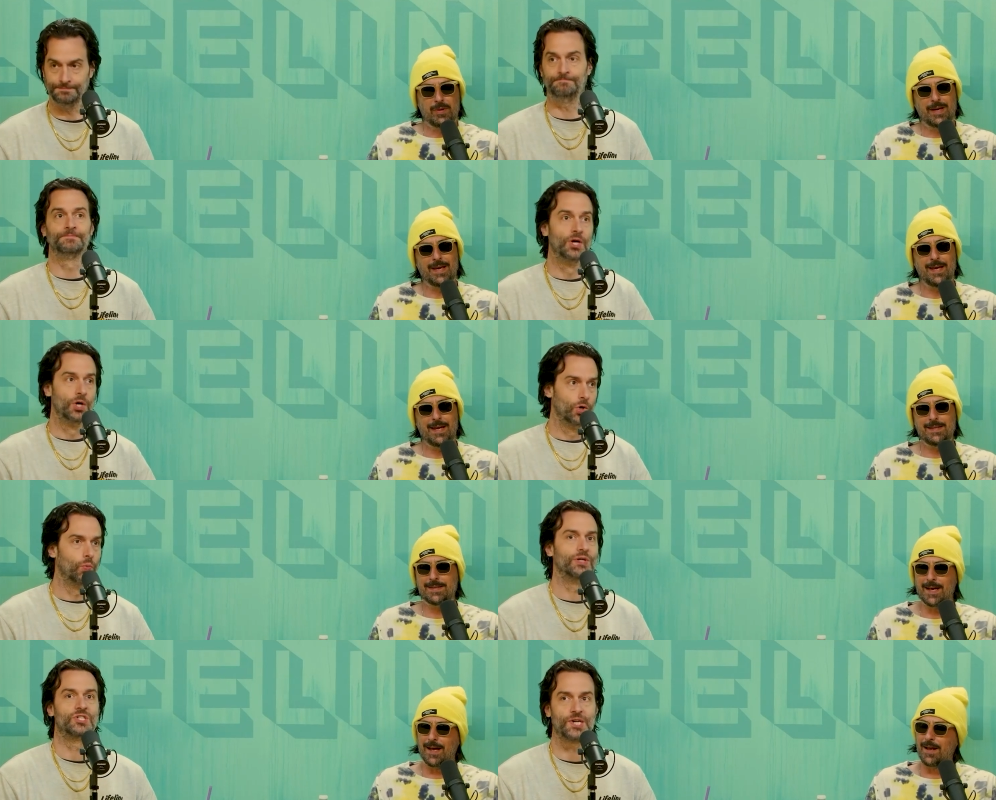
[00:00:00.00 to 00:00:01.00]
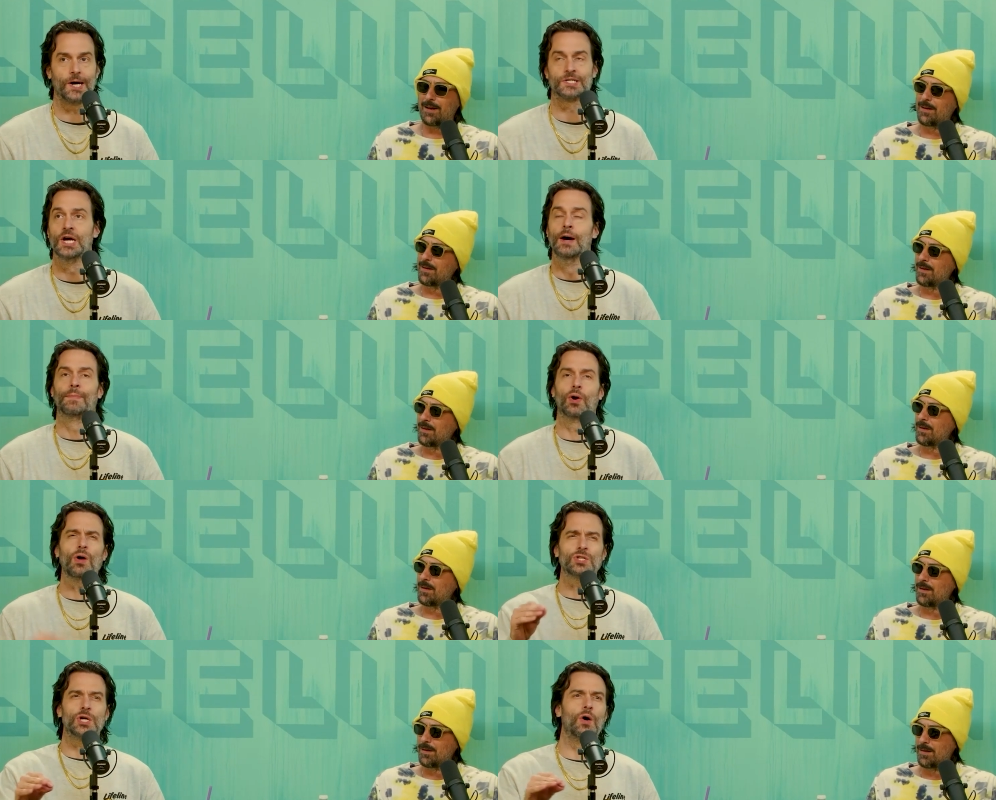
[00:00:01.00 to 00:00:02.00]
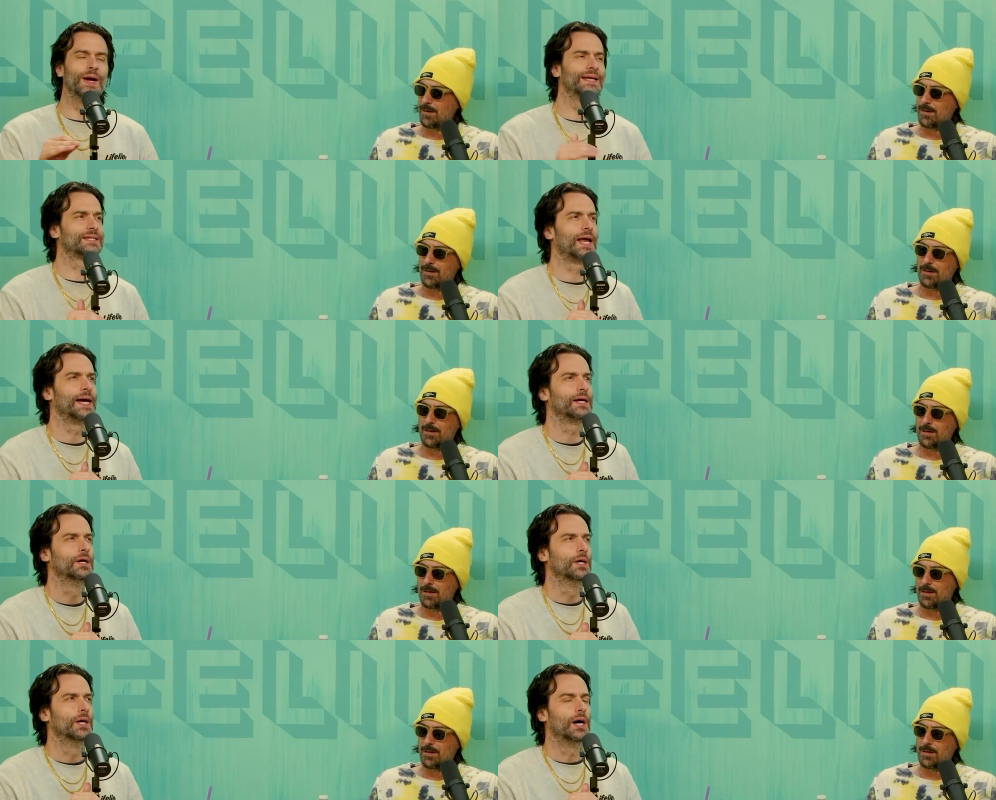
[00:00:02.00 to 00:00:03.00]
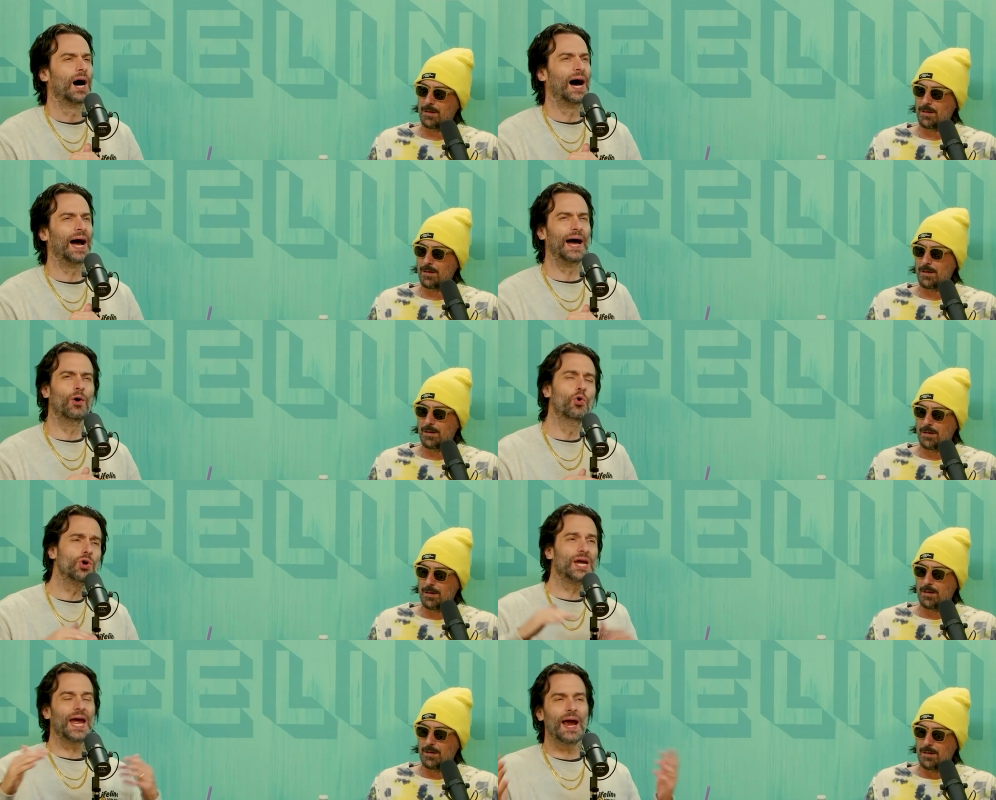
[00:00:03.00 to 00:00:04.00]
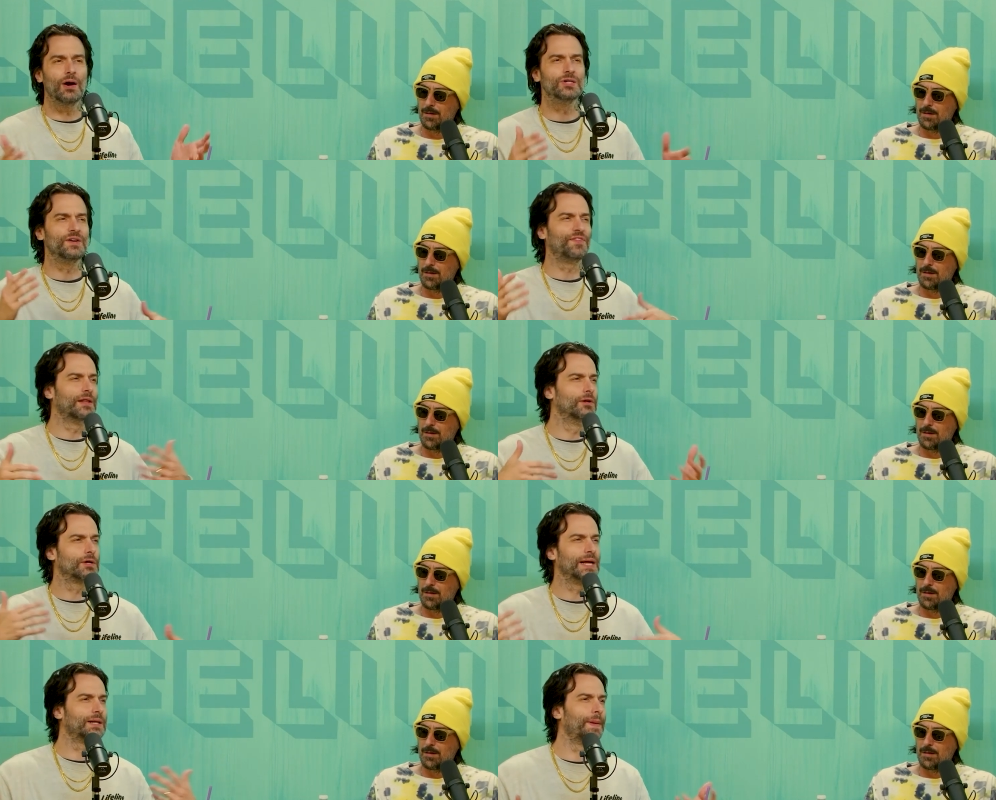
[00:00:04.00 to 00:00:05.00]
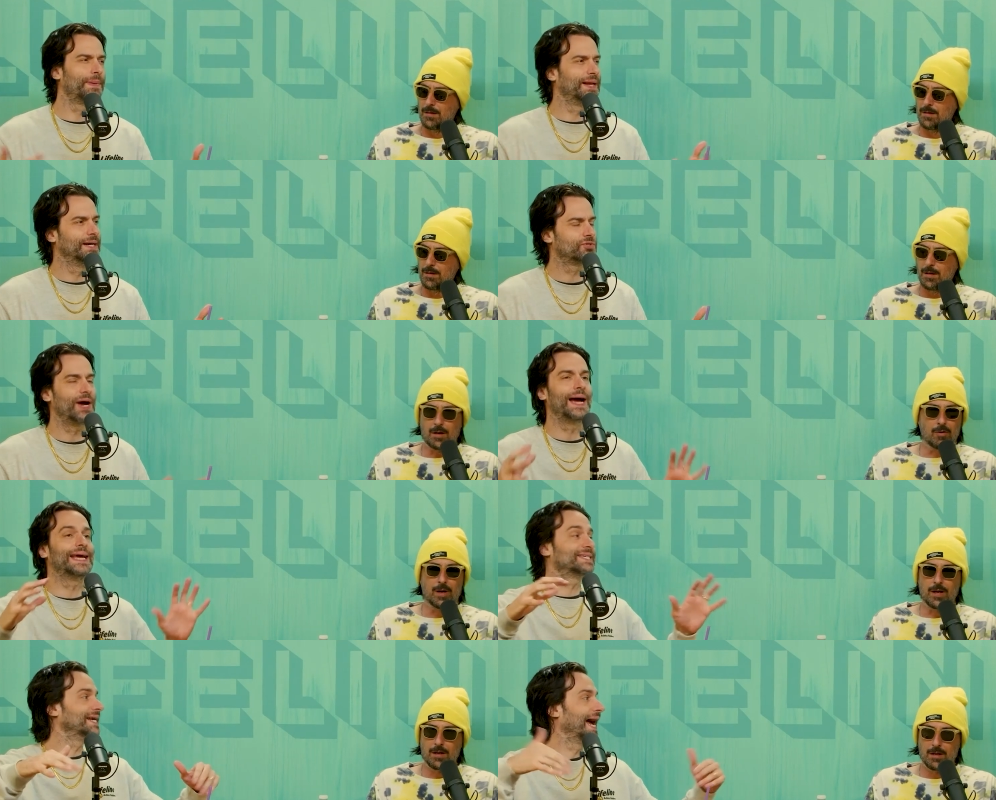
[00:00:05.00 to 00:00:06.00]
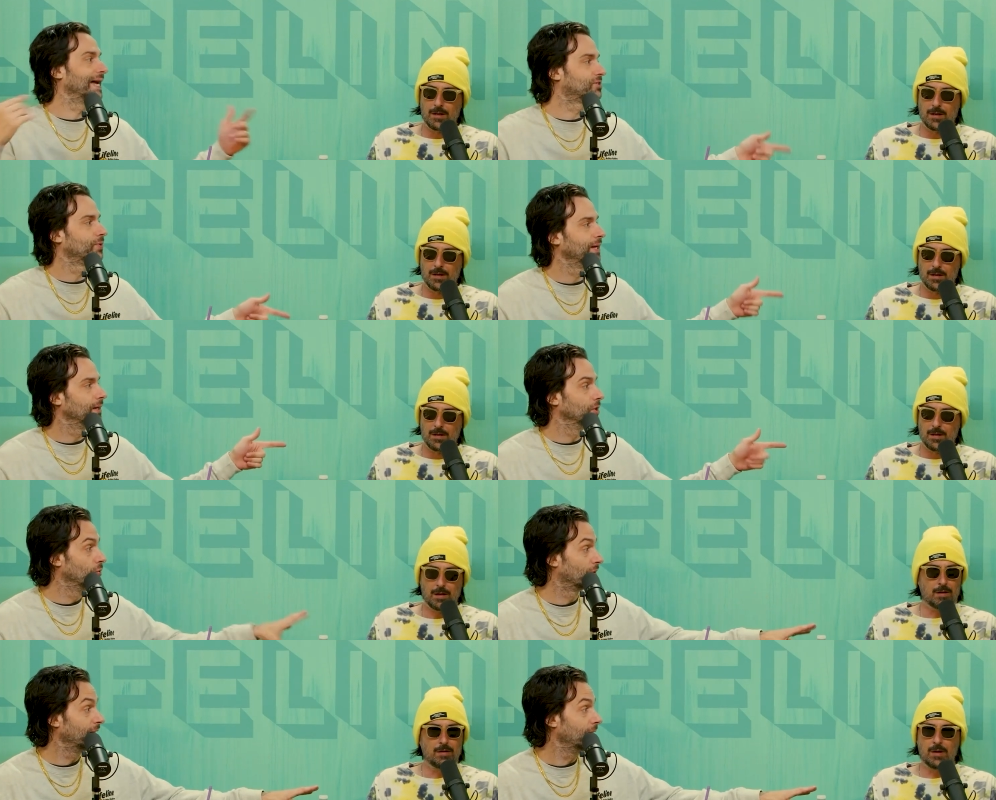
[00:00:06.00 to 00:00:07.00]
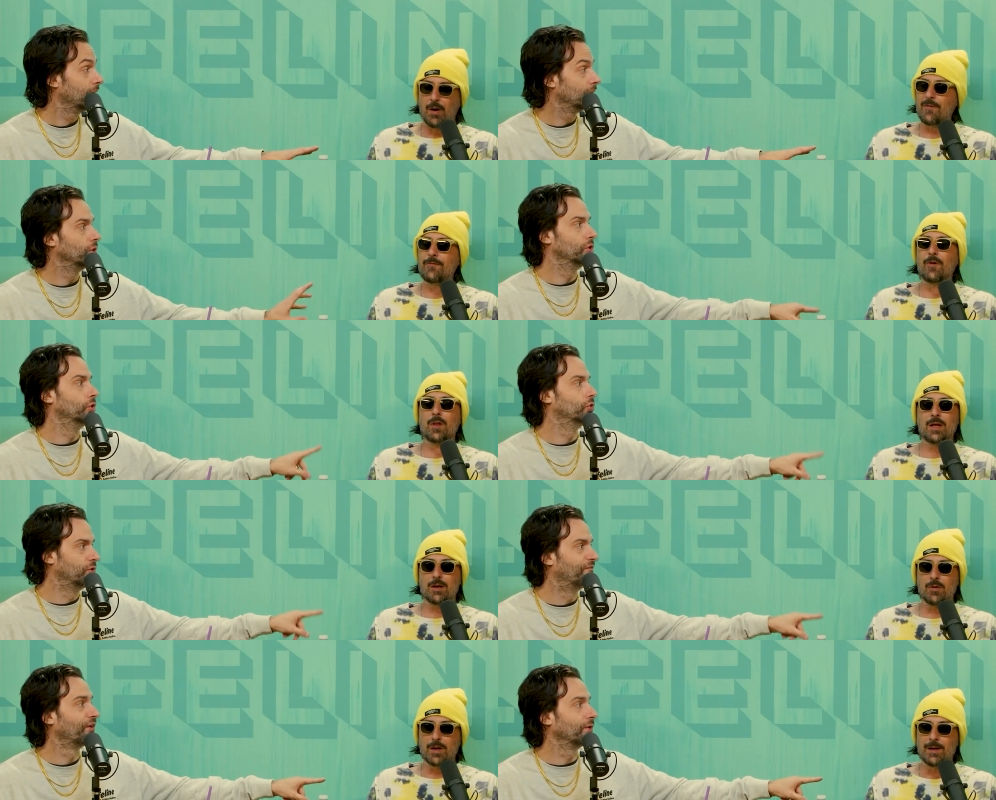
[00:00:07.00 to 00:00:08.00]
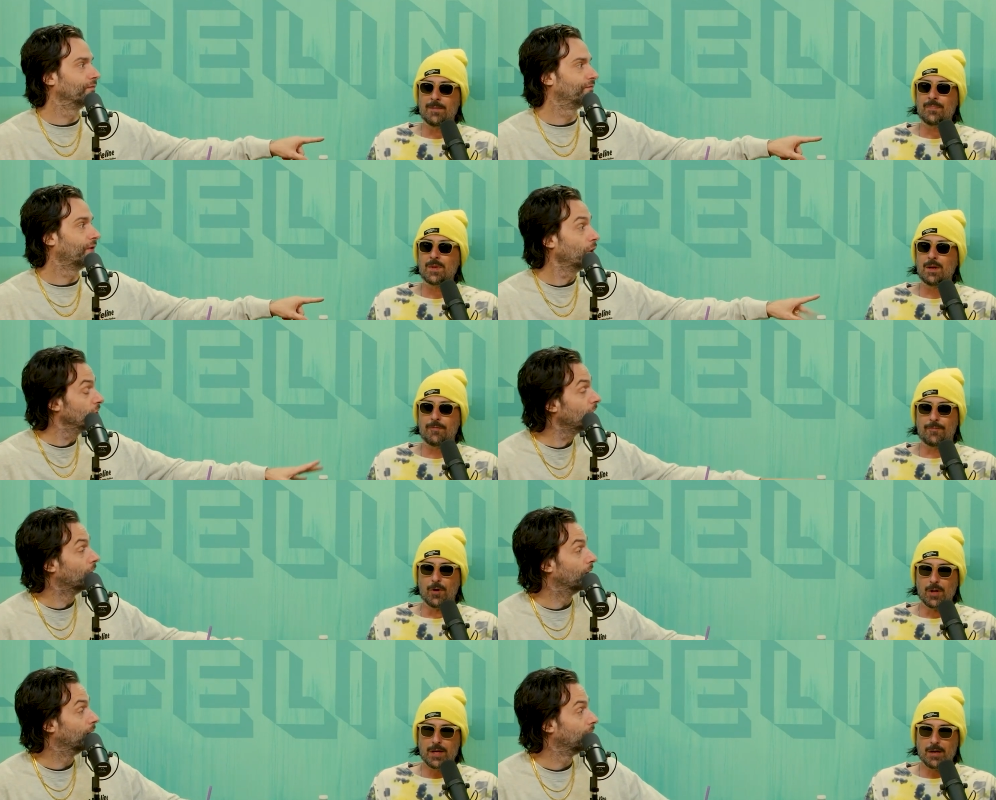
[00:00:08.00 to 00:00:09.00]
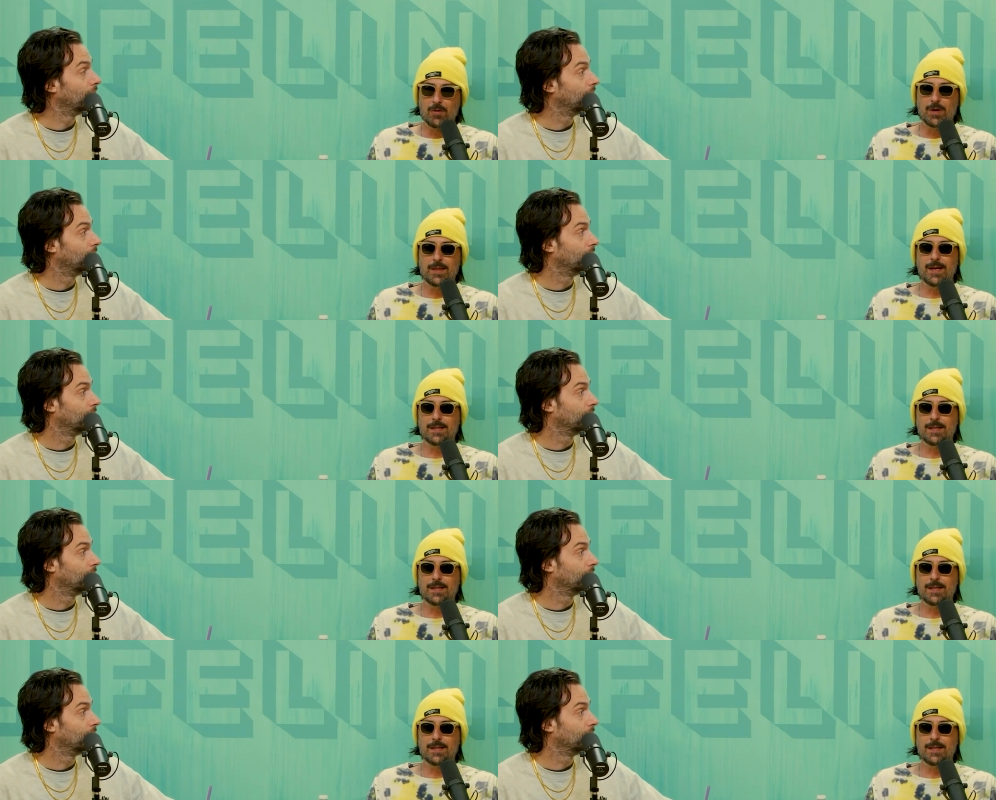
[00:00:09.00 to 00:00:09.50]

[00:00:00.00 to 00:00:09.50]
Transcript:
Speaker 1: hate that. Which sucks. But also, it's like. who cares if they look like the people in history? I guess it adds to it. You agree? No, I fully you, agree. Full, Oh, you do. Fully agree that it